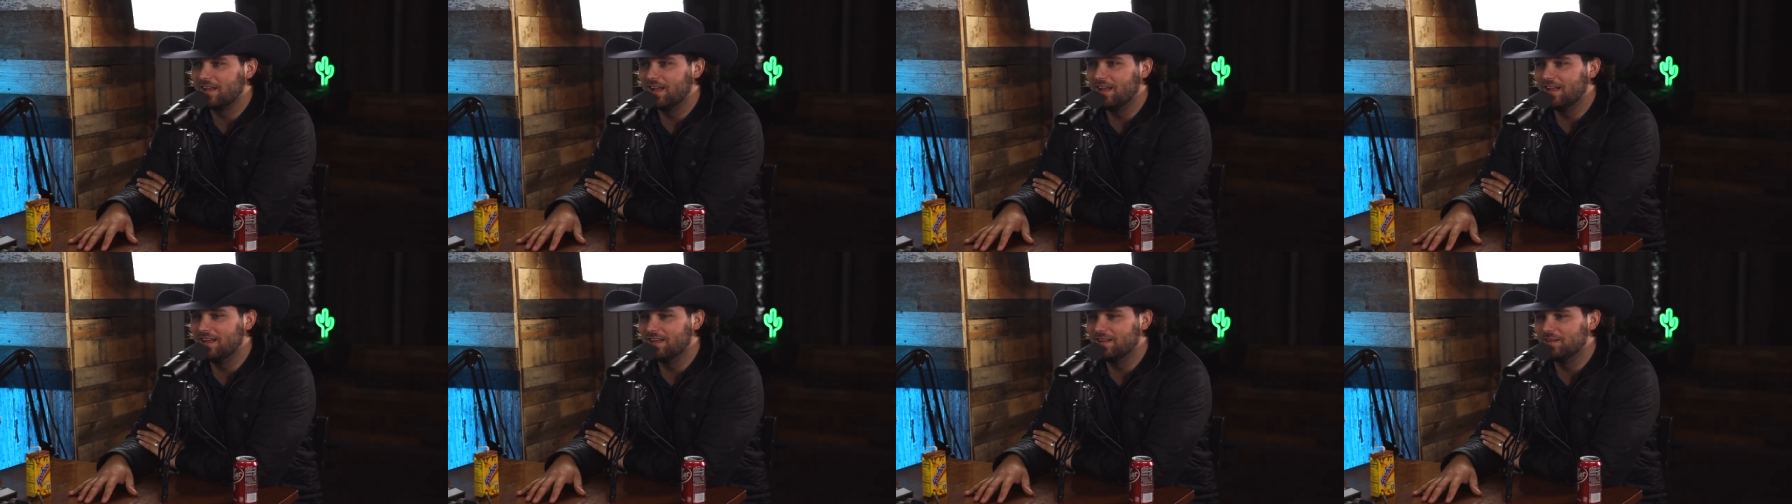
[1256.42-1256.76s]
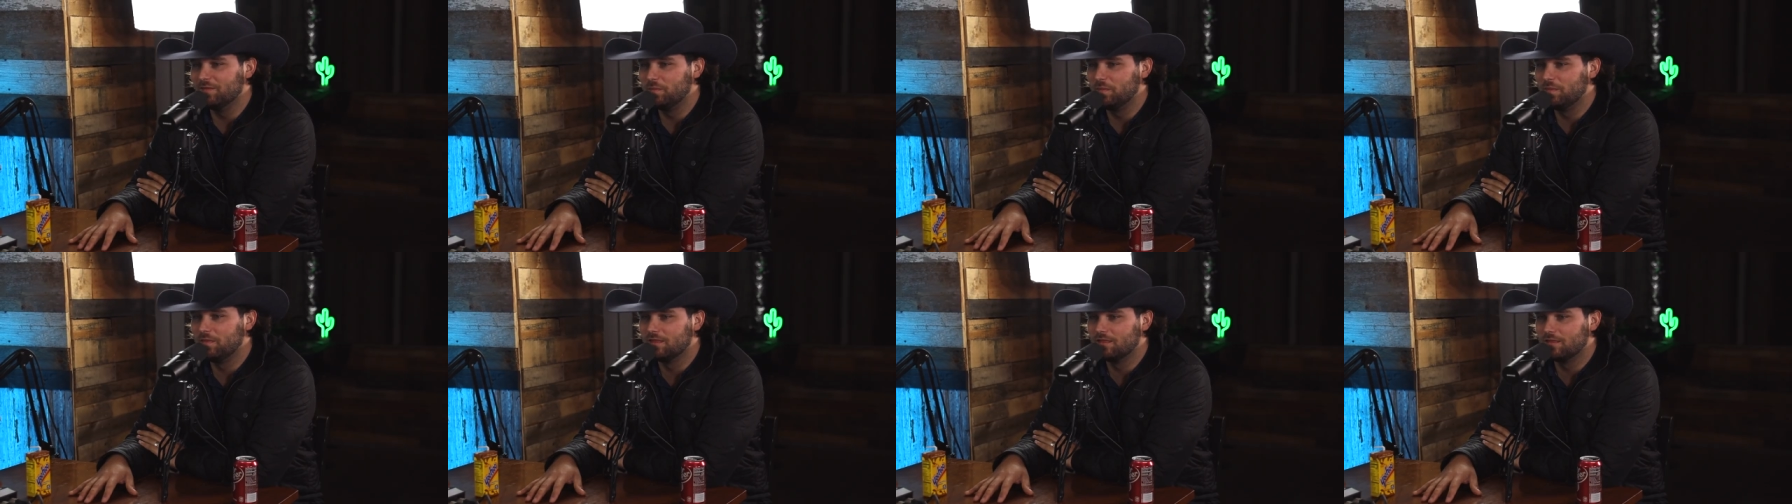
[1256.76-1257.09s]

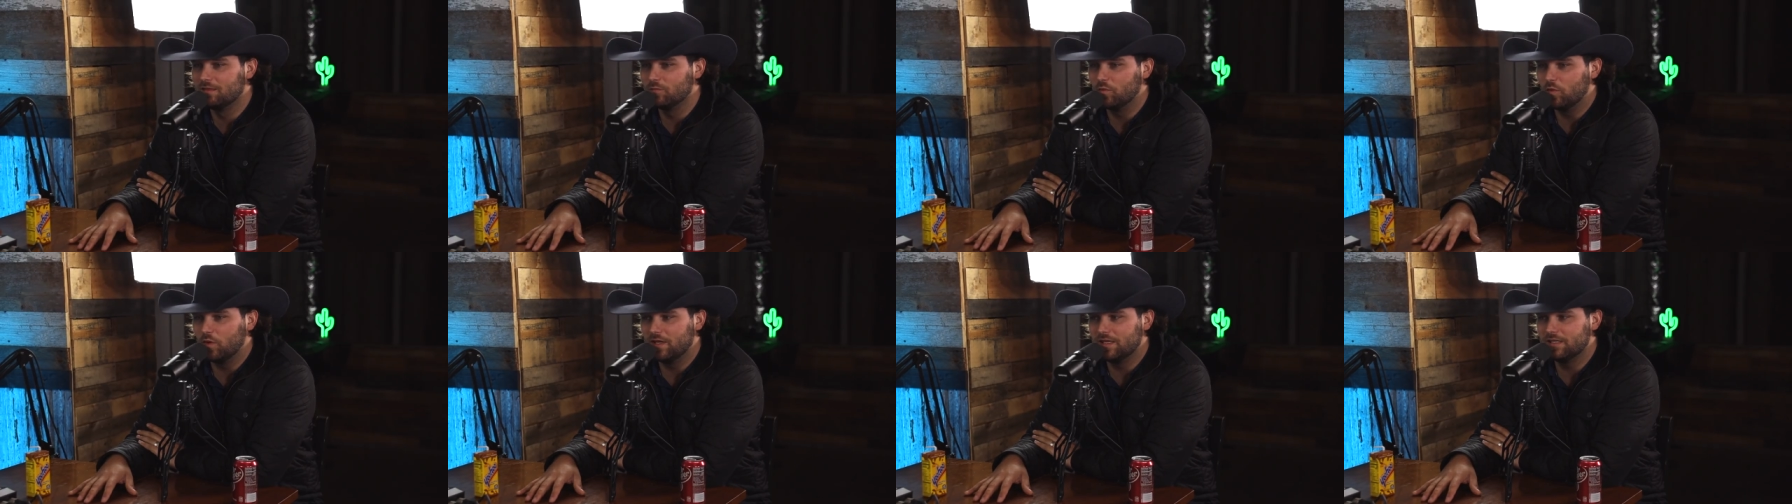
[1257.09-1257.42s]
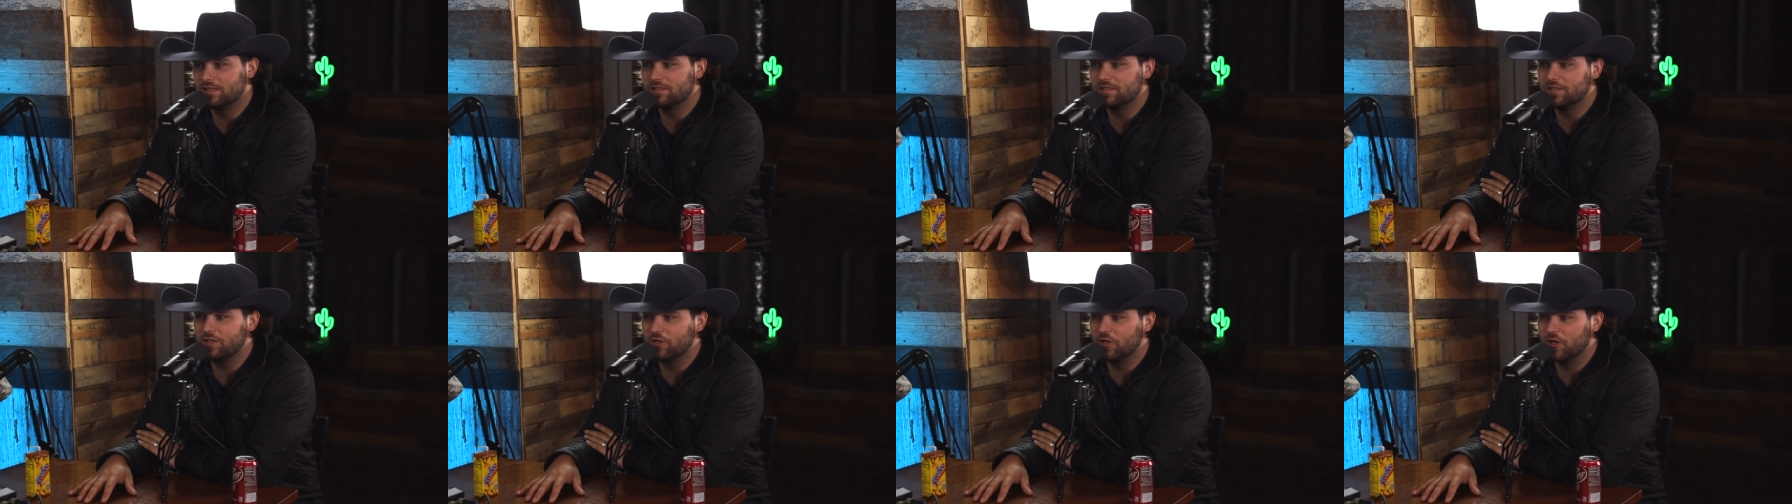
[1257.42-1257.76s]
Um,
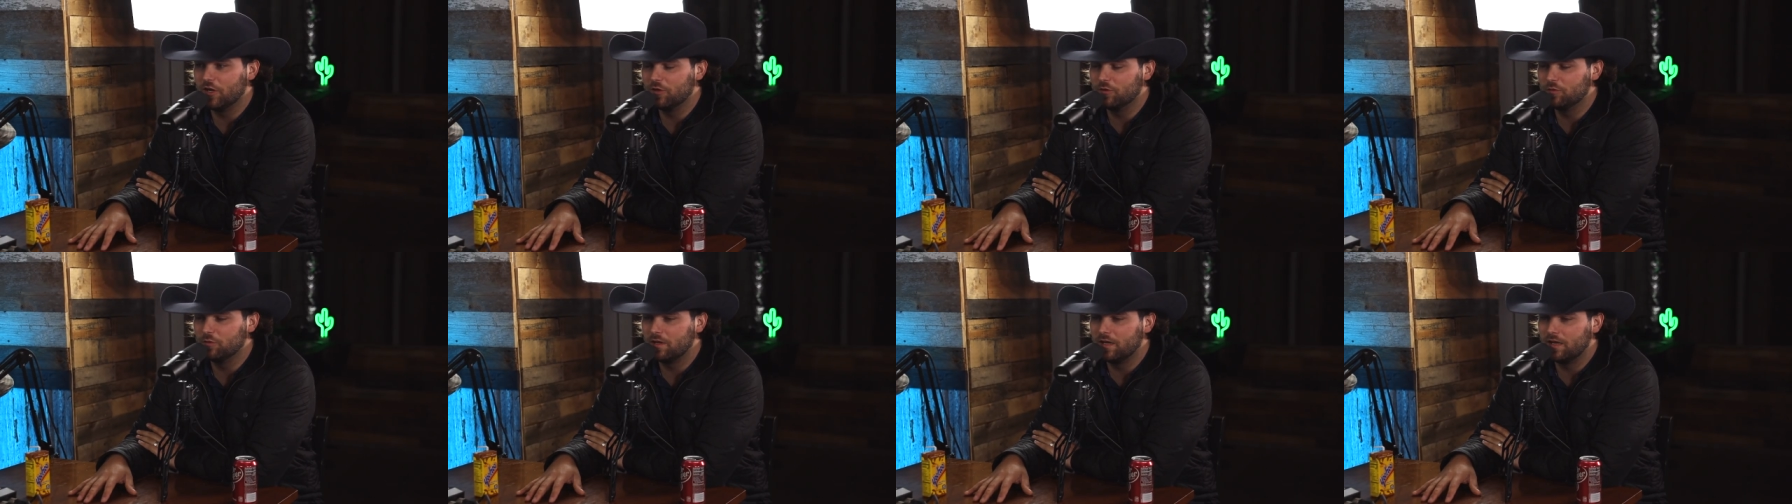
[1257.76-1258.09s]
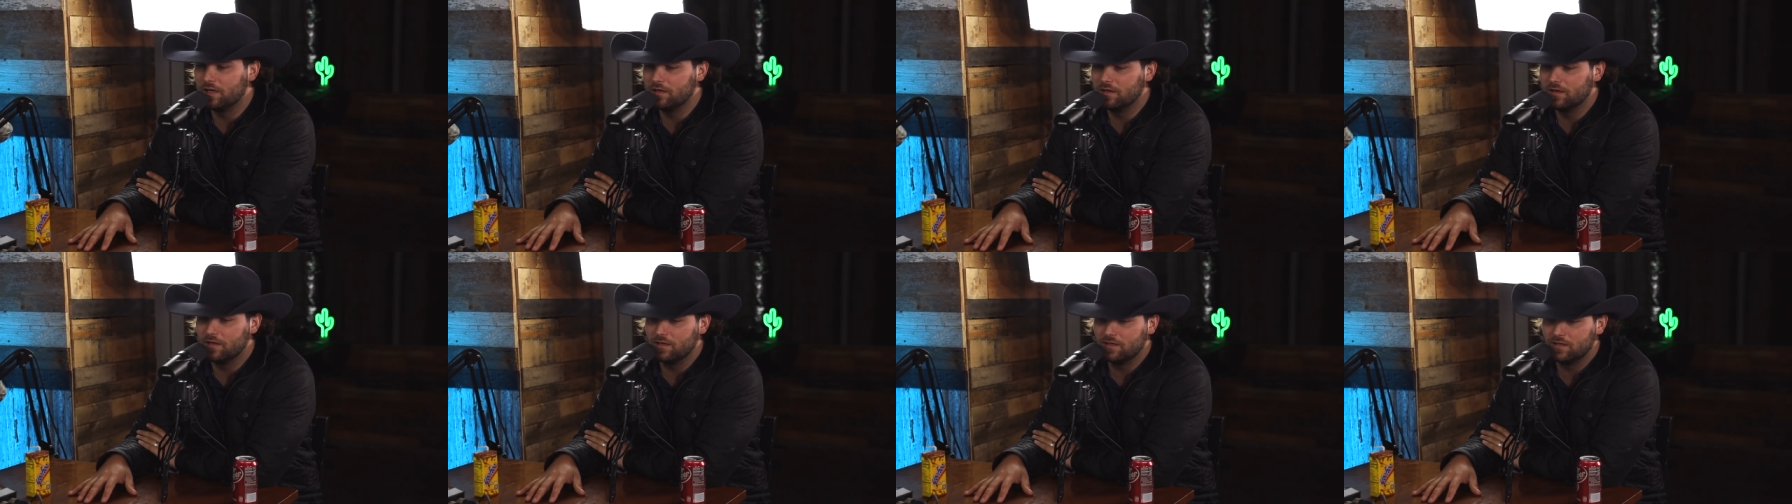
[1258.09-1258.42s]
It, you know,
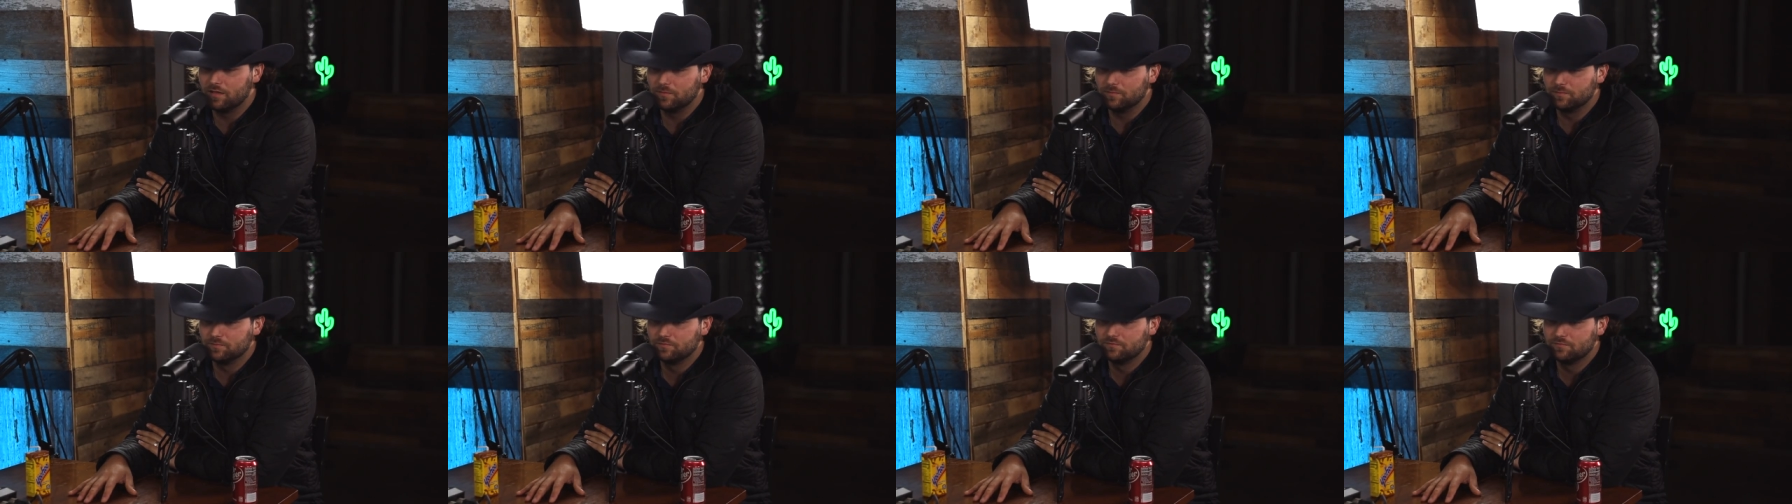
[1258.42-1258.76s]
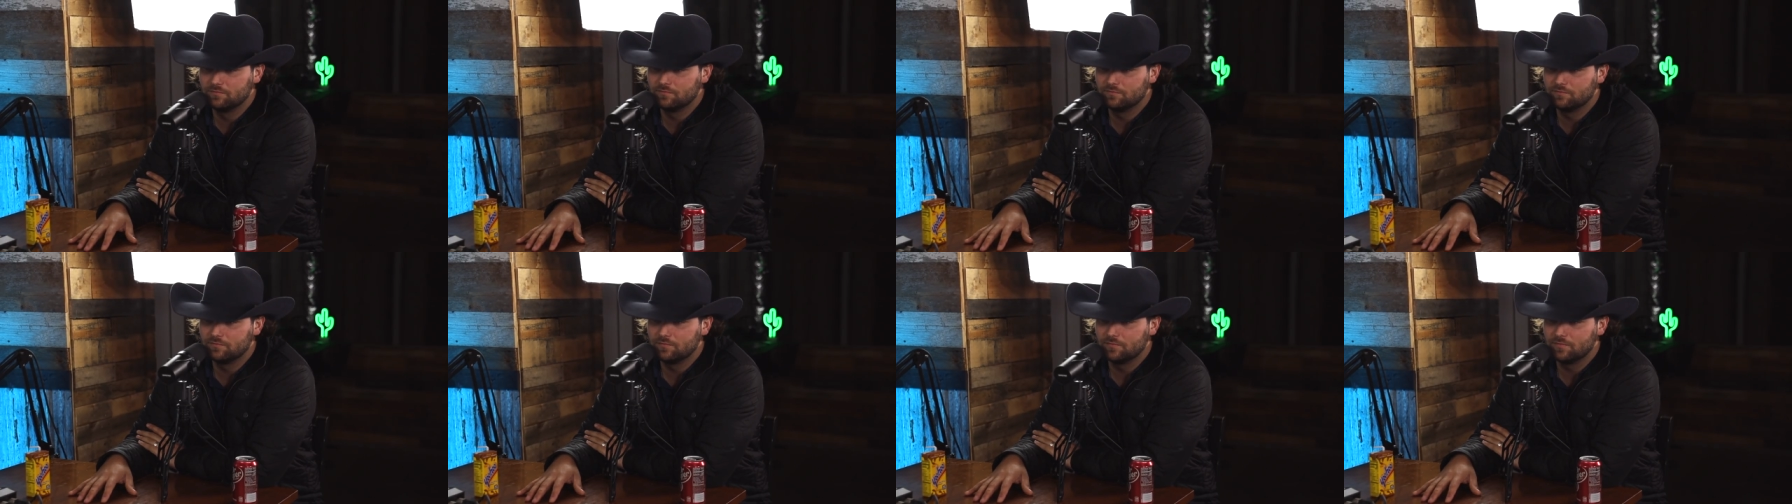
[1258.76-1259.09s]
and um,
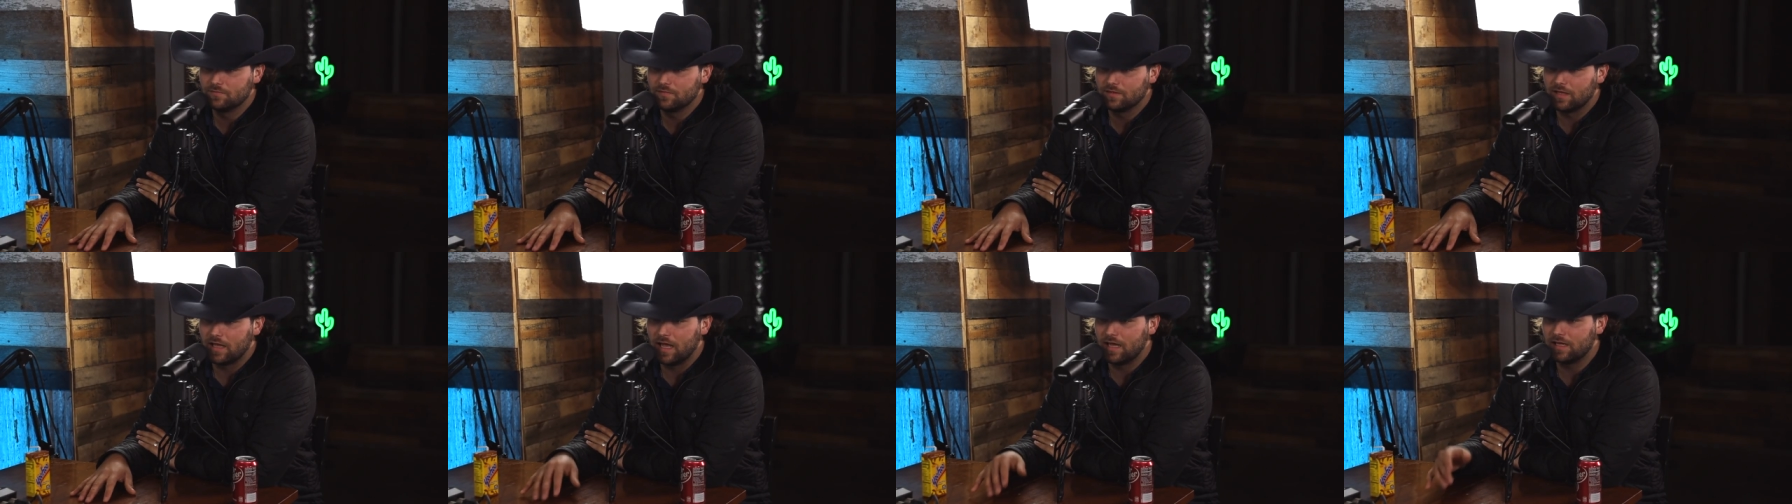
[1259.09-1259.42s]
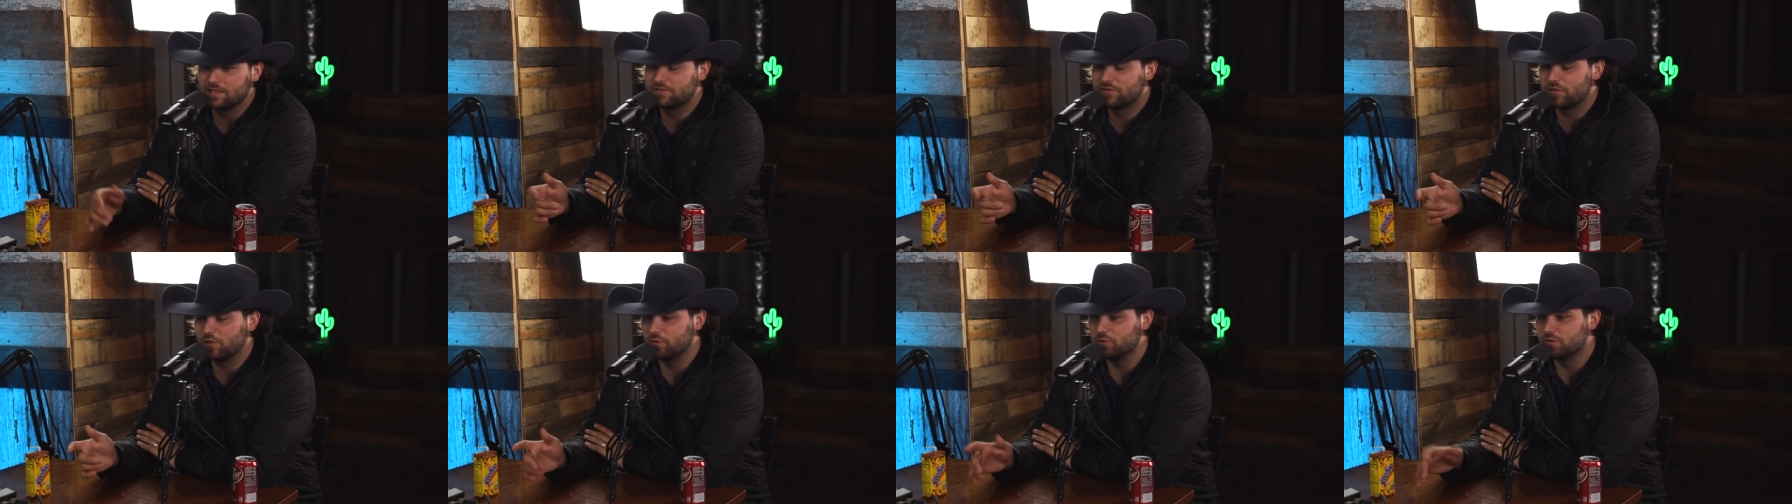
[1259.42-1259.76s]
I
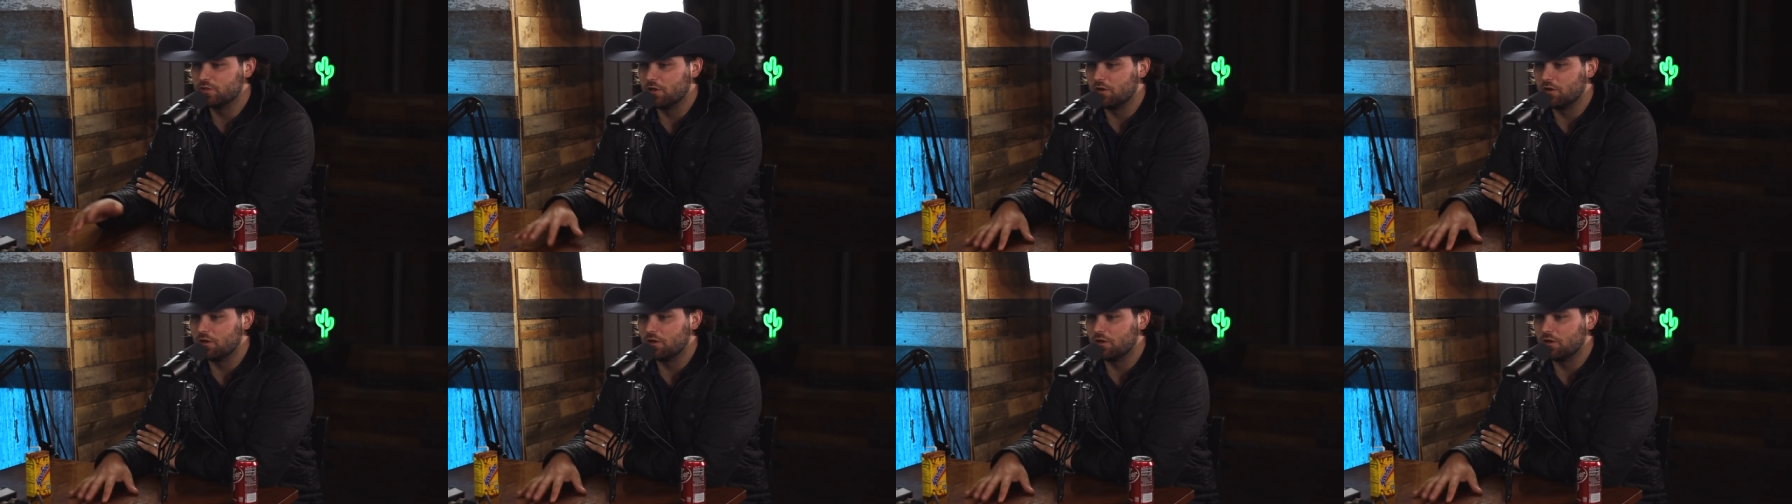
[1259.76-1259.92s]
told